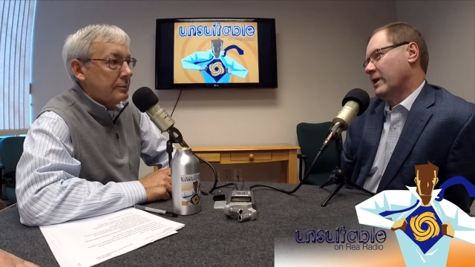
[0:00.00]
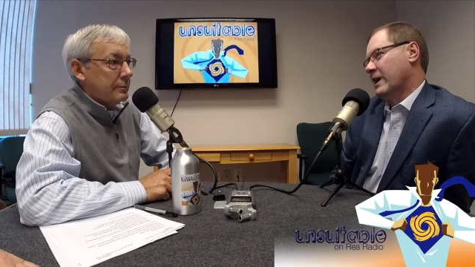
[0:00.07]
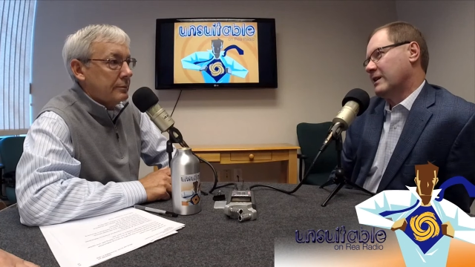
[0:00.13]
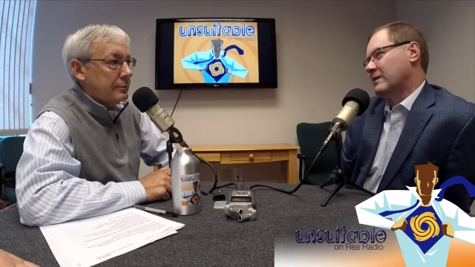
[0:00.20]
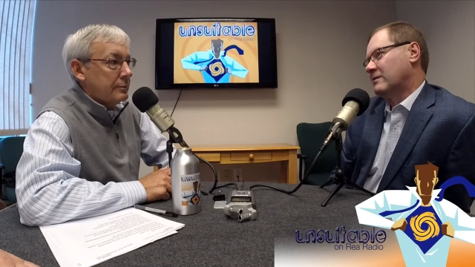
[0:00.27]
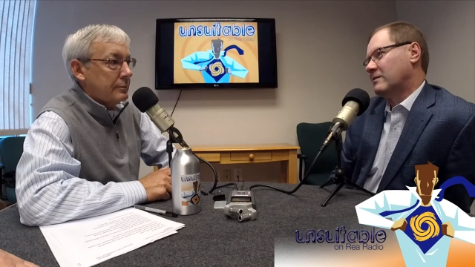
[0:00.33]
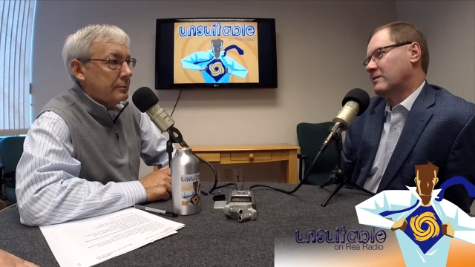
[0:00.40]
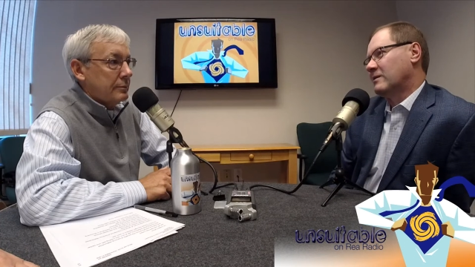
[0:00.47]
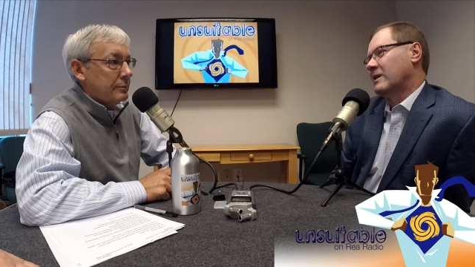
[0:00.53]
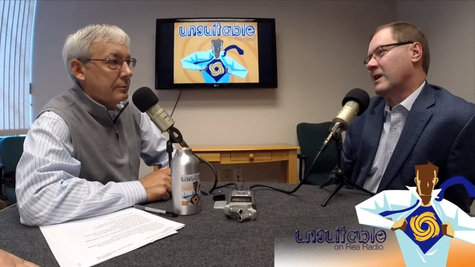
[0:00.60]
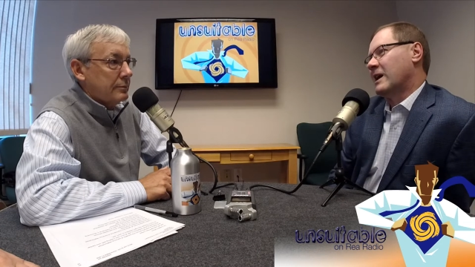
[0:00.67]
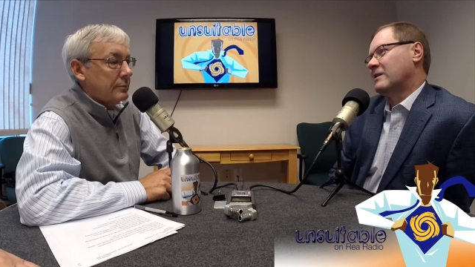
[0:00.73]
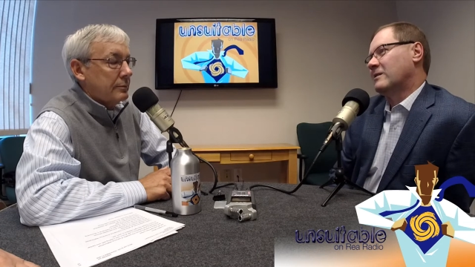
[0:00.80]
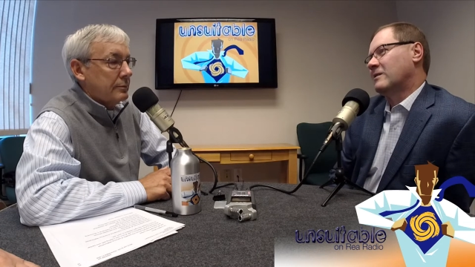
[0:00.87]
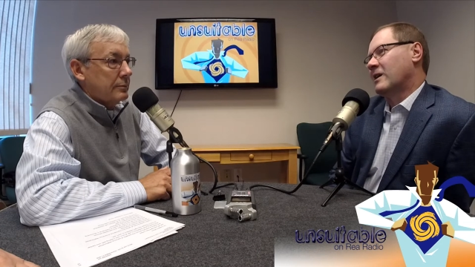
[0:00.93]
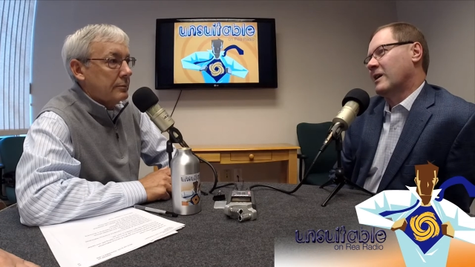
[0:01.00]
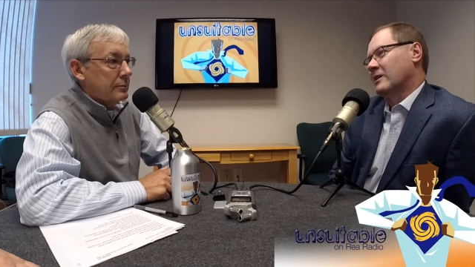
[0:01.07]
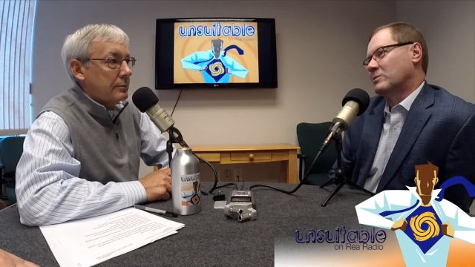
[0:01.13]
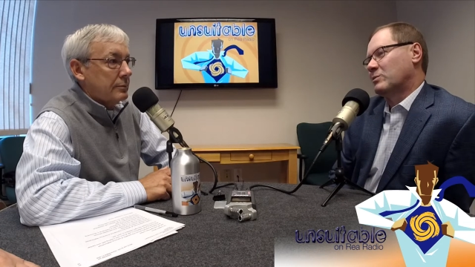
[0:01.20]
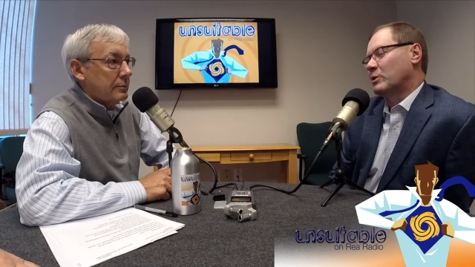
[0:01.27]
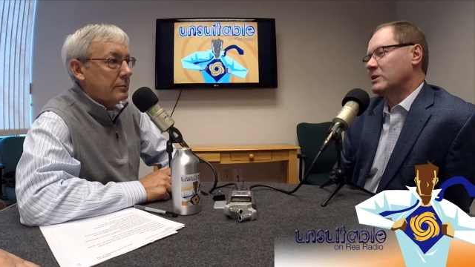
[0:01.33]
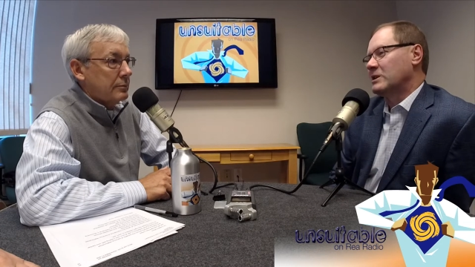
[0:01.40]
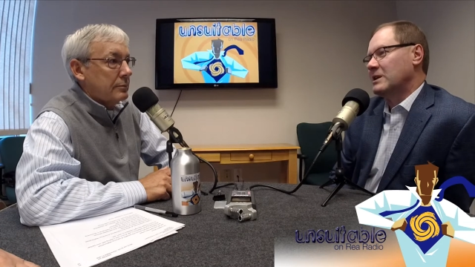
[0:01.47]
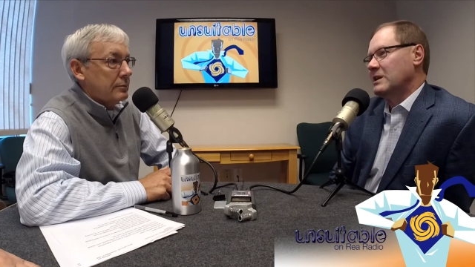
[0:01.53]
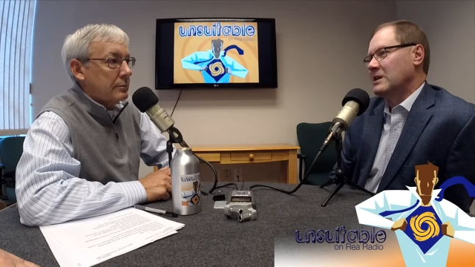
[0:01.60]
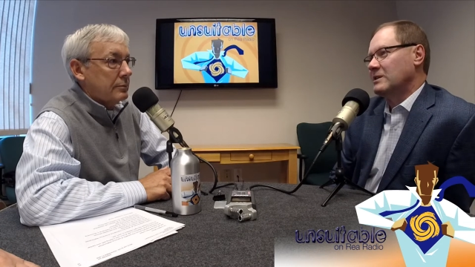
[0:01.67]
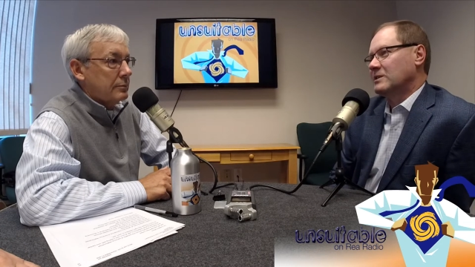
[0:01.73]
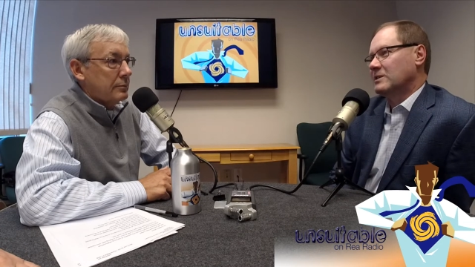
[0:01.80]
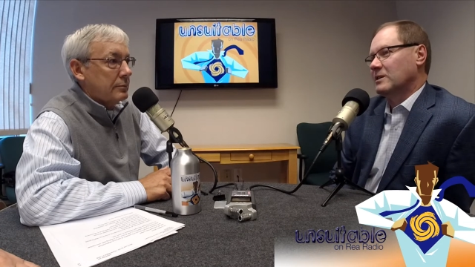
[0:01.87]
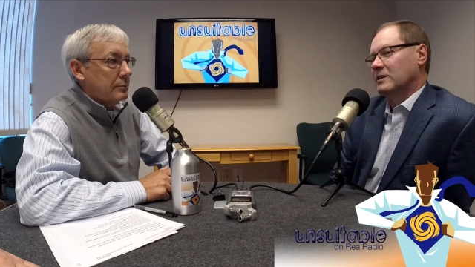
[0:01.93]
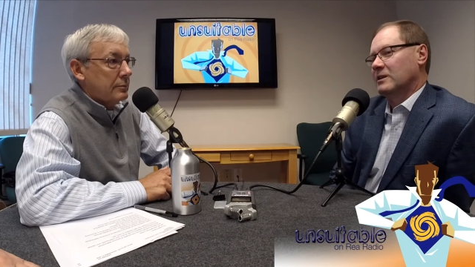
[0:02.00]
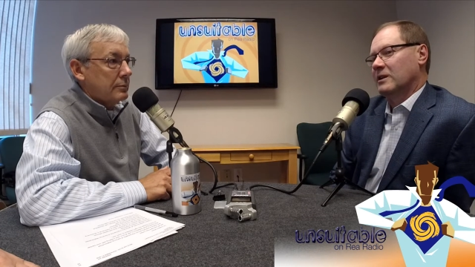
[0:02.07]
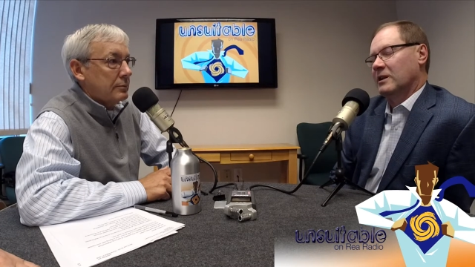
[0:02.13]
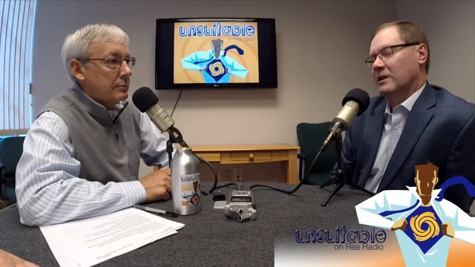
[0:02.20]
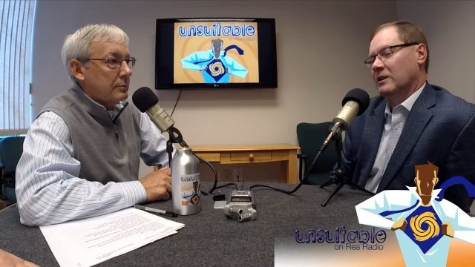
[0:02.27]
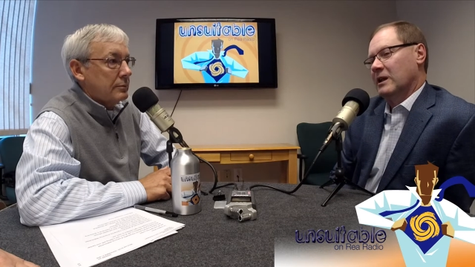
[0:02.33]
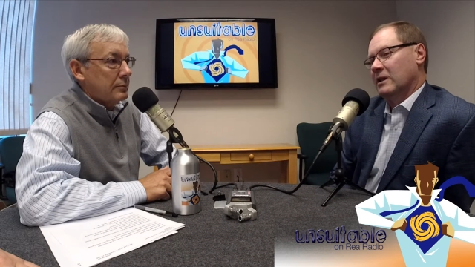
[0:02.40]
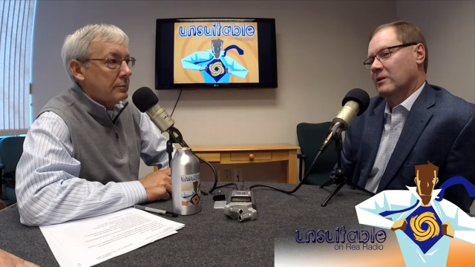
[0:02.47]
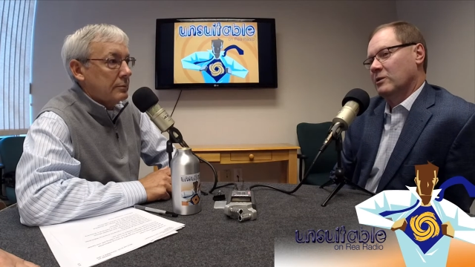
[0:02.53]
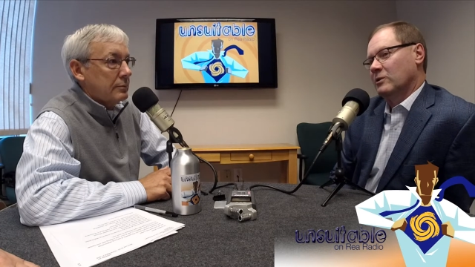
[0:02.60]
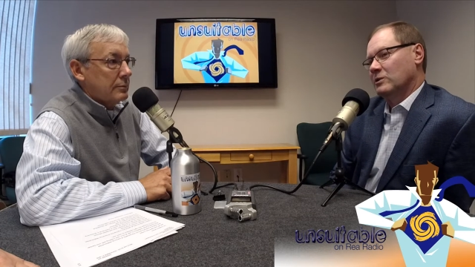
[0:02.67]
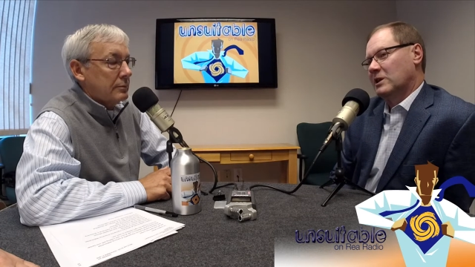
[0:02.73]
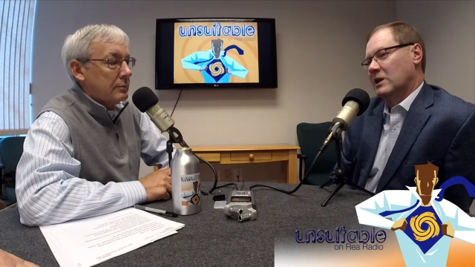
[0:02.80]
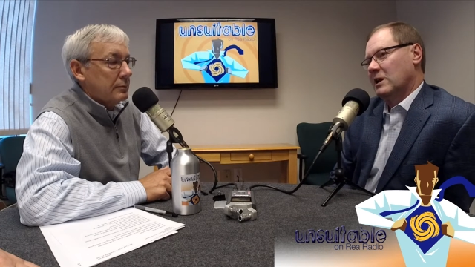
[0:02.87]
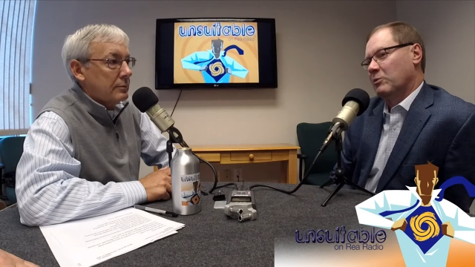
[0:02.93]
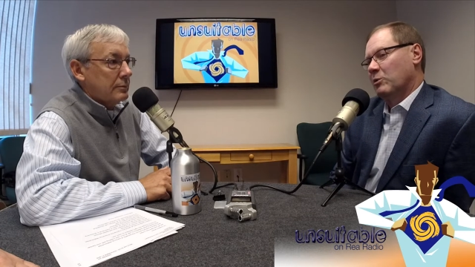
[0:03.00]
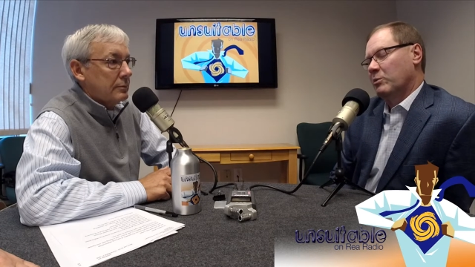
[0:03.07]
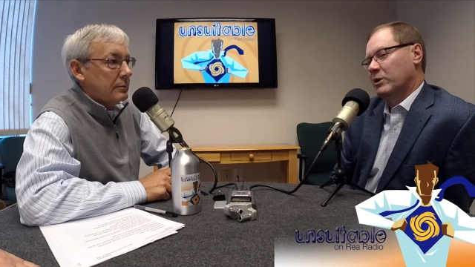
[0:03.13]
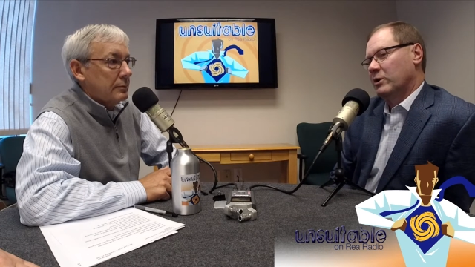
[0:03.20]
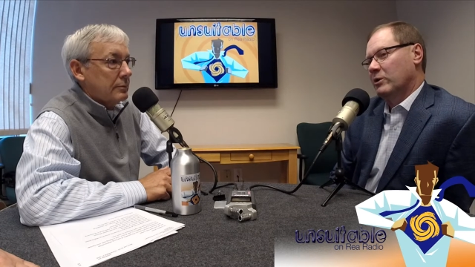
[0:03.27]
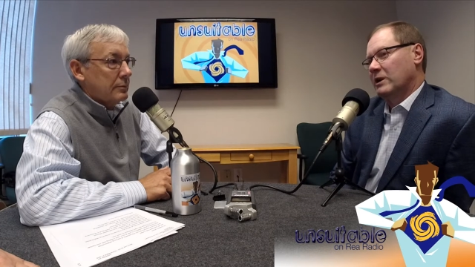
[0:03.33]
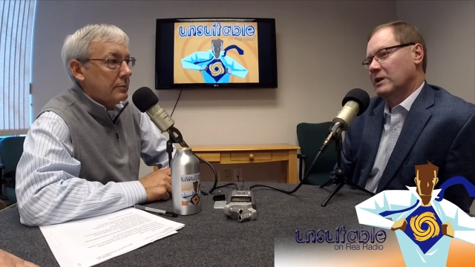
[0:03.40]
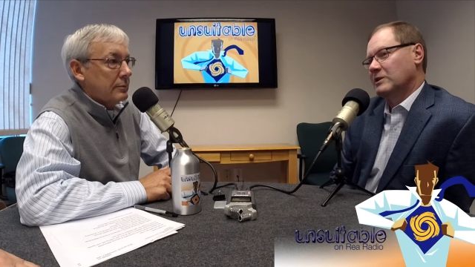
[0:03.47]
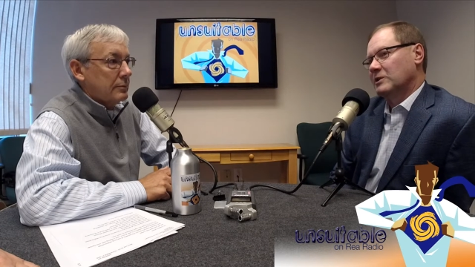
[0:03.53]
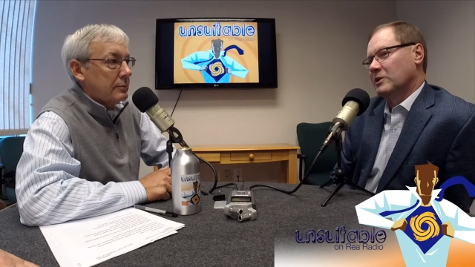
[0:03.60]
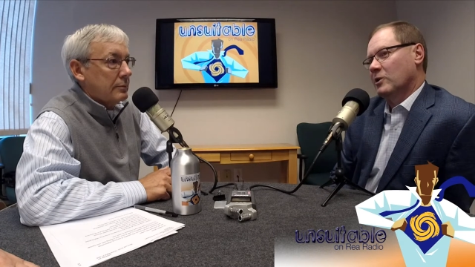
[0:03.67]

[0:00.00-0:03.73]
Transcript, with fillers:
Speaker 1: that that expertise and, and that those capabilities,